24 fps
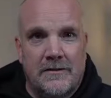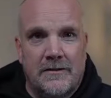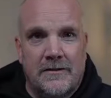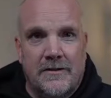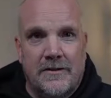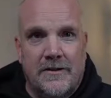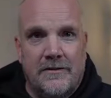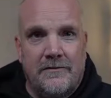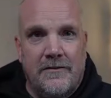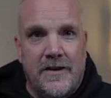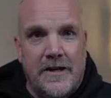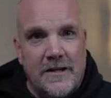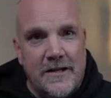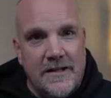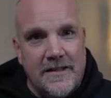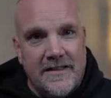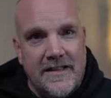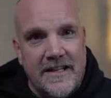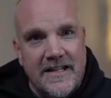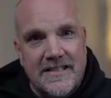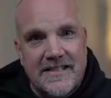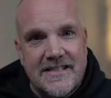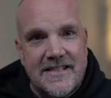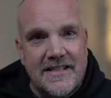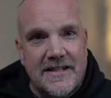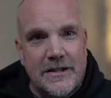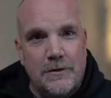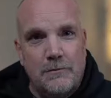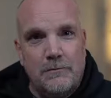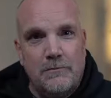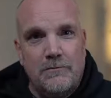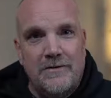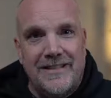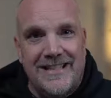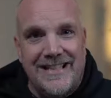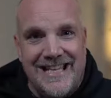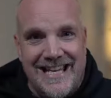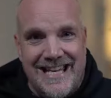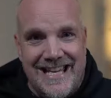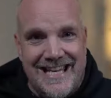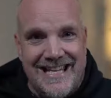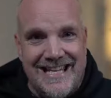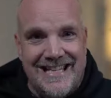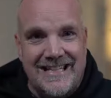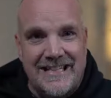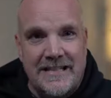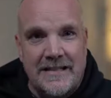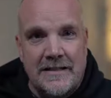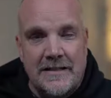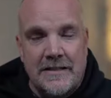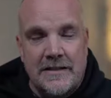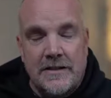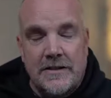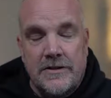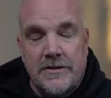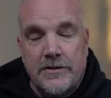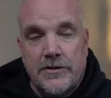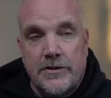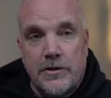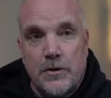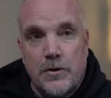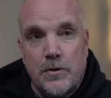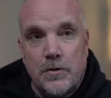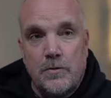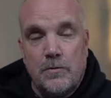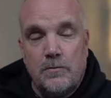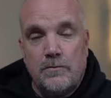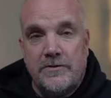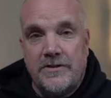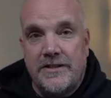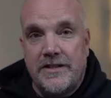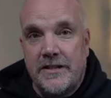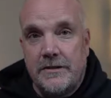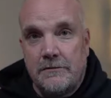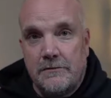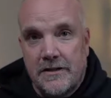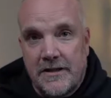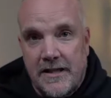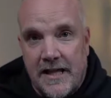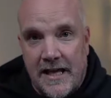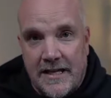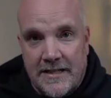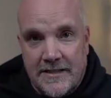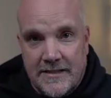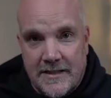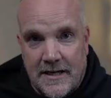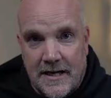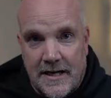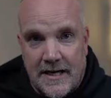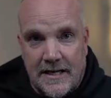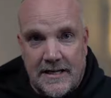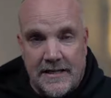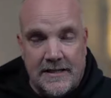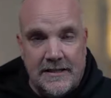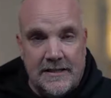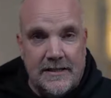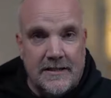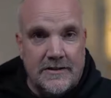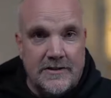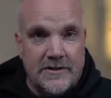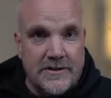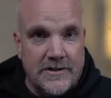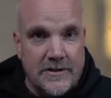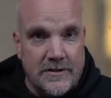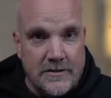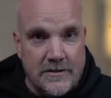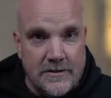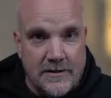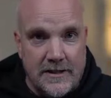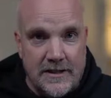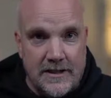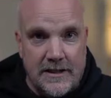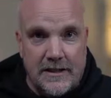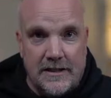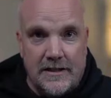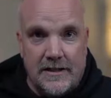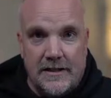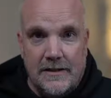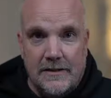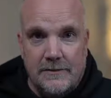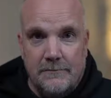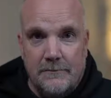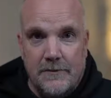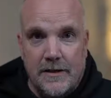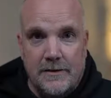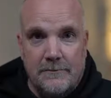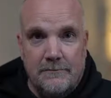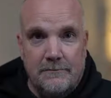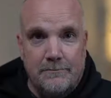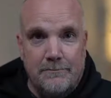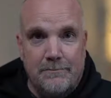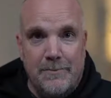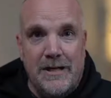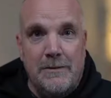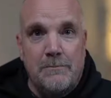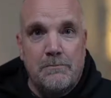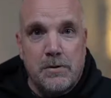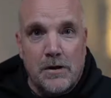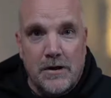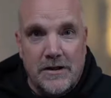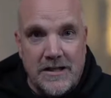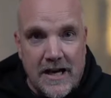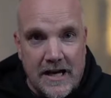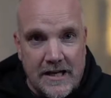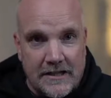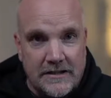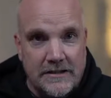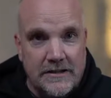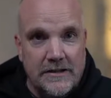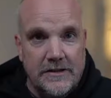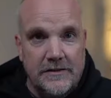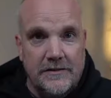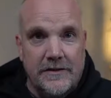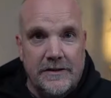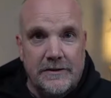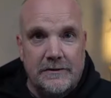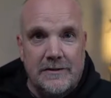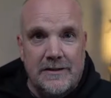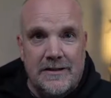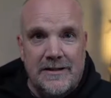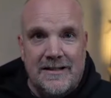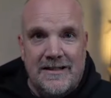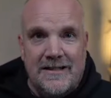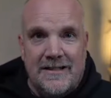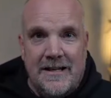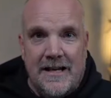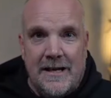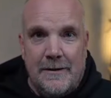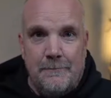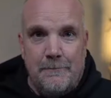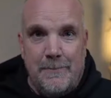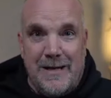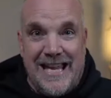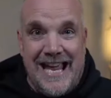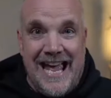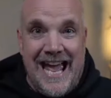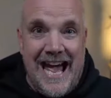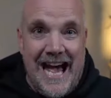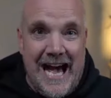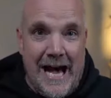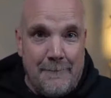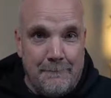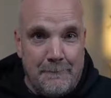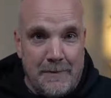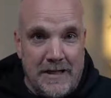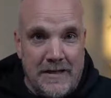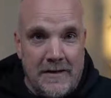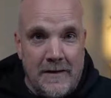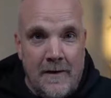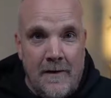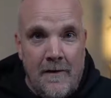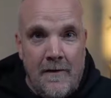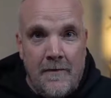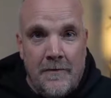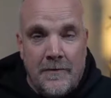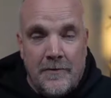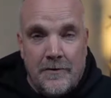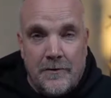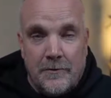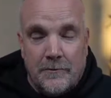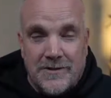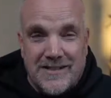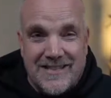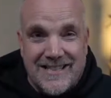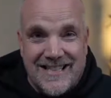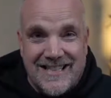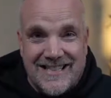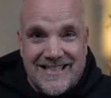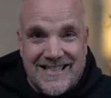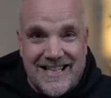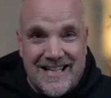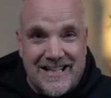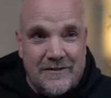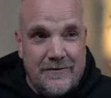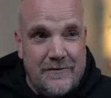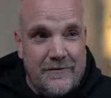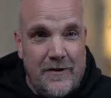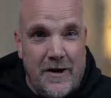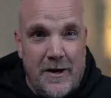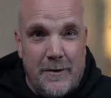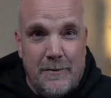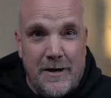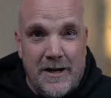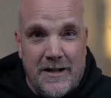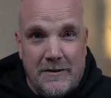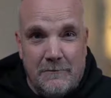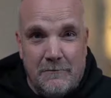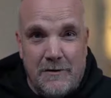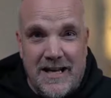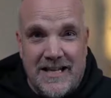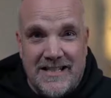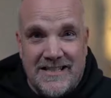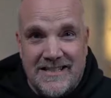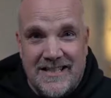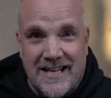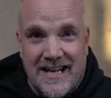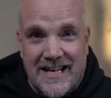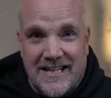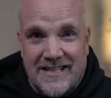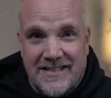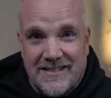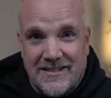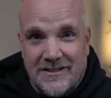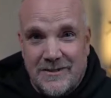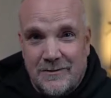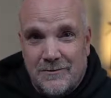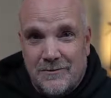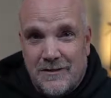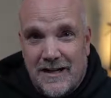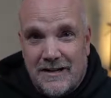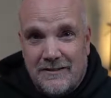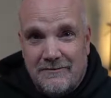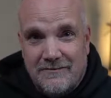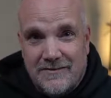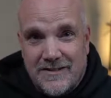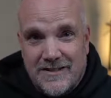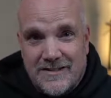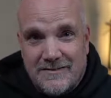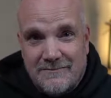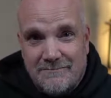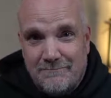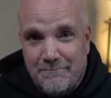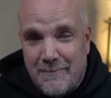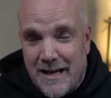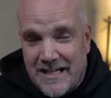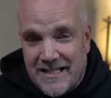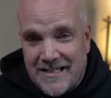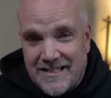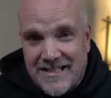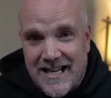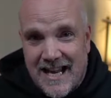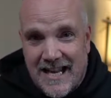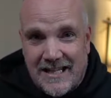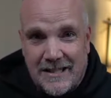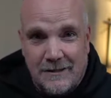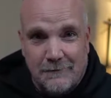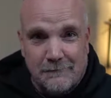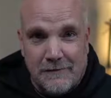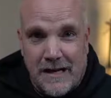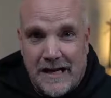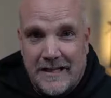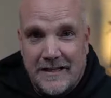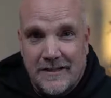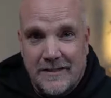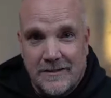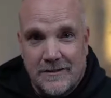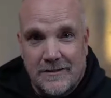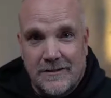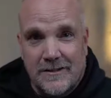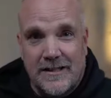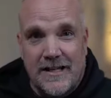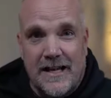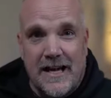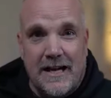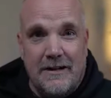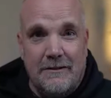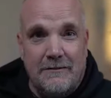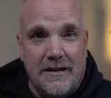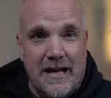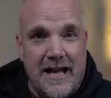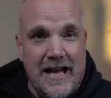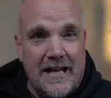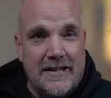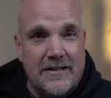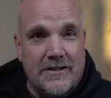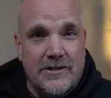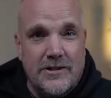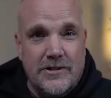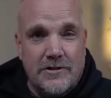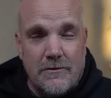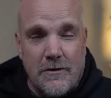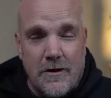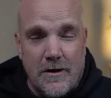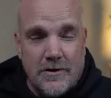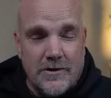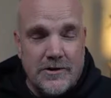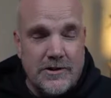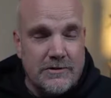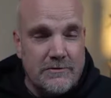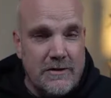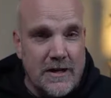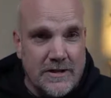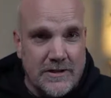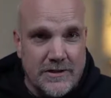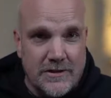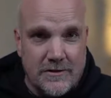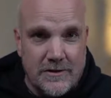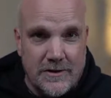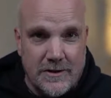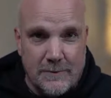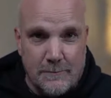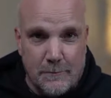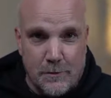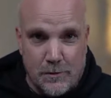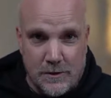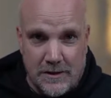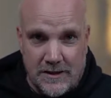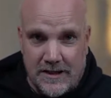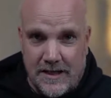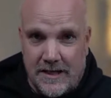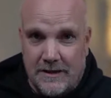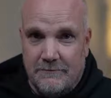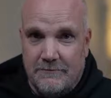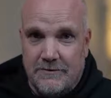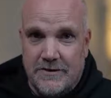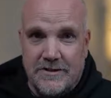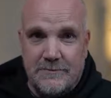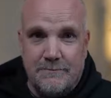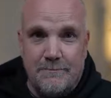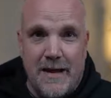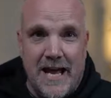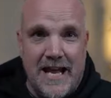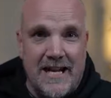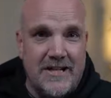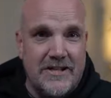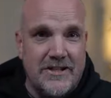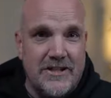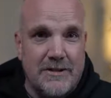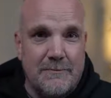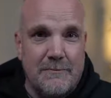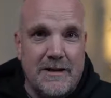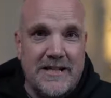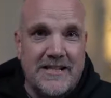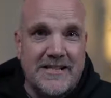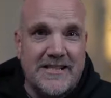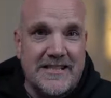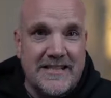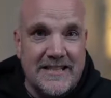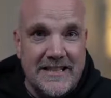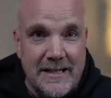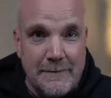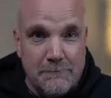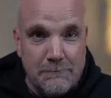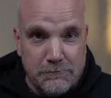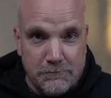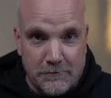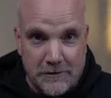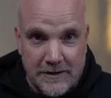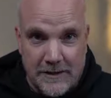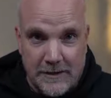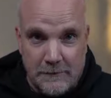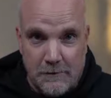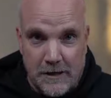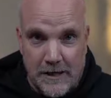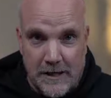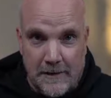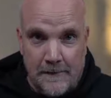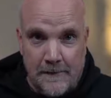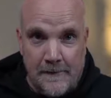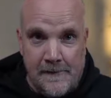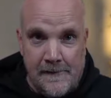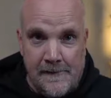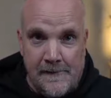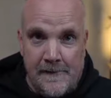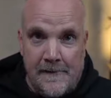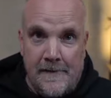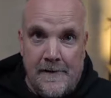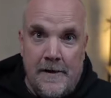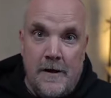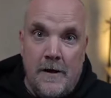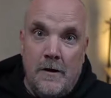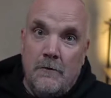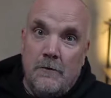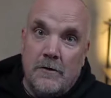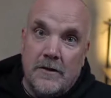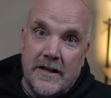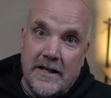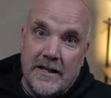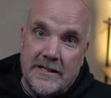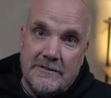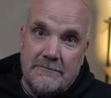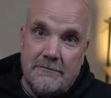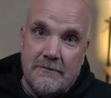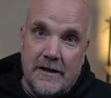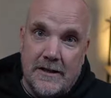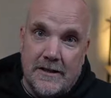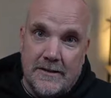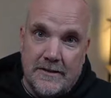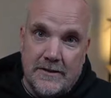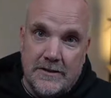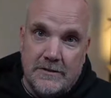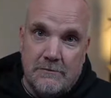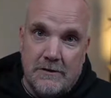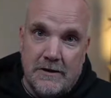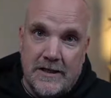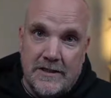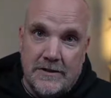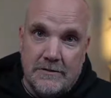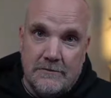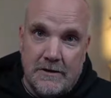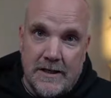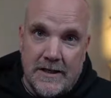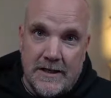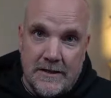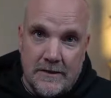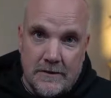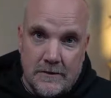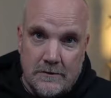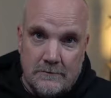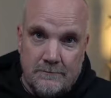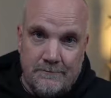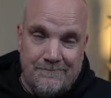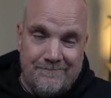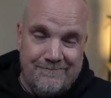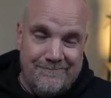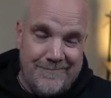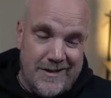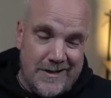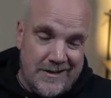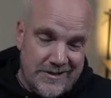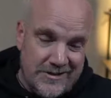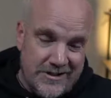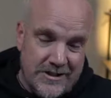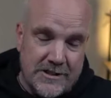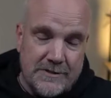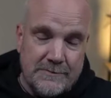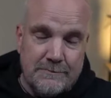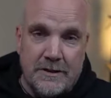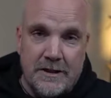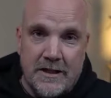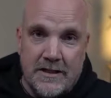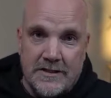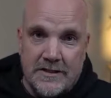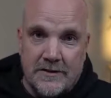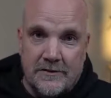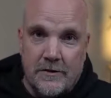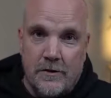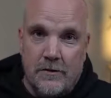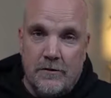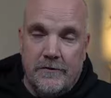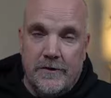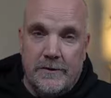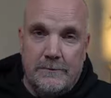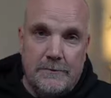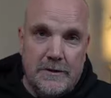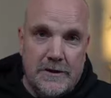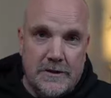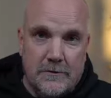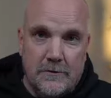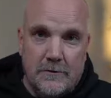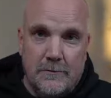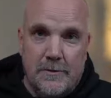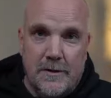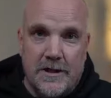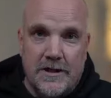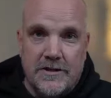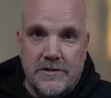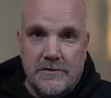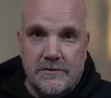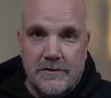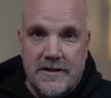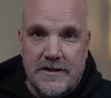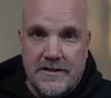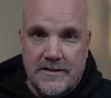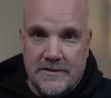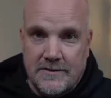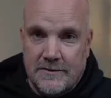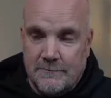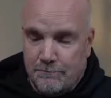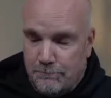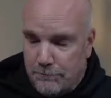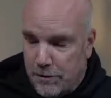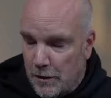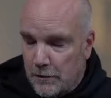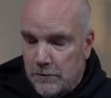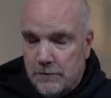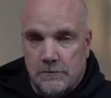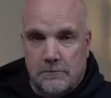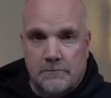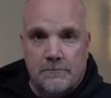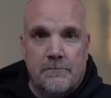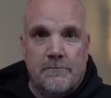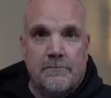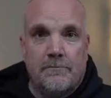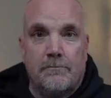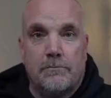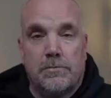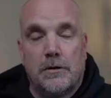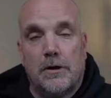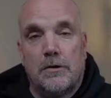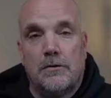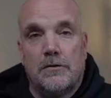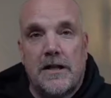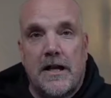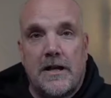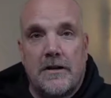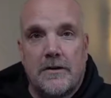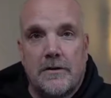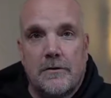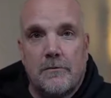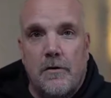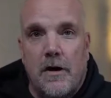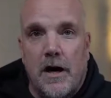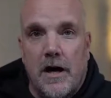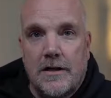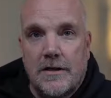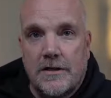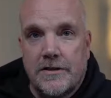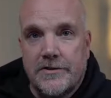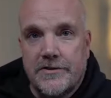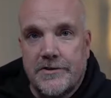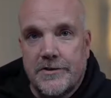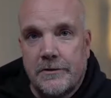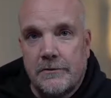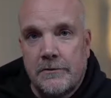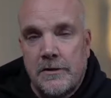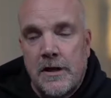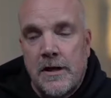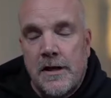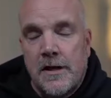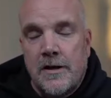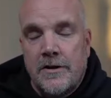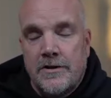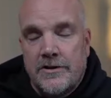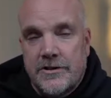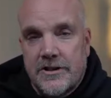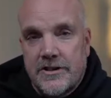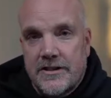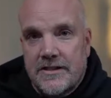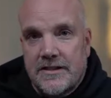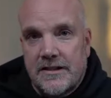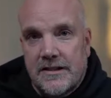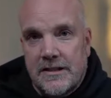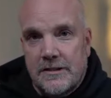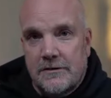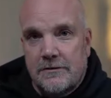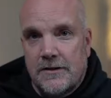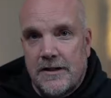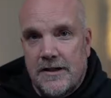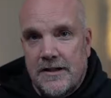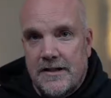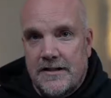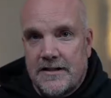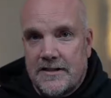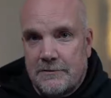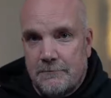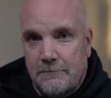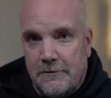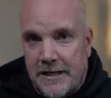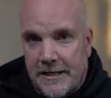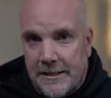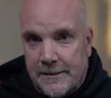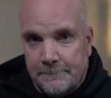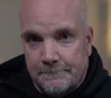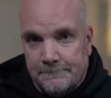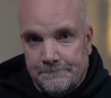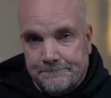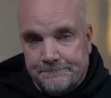the very things that you need to deal with anxiety and uncertainty and be productive and be happy, those things kind of fall by the wayside. So I was meditating regularly. I had a strong structure in the morning. I was managing my sleep really well. Well, guess what? In 2020, not just because of COVID, but a whole bunch of reasons, boom, blown out of the water. So just literally this week,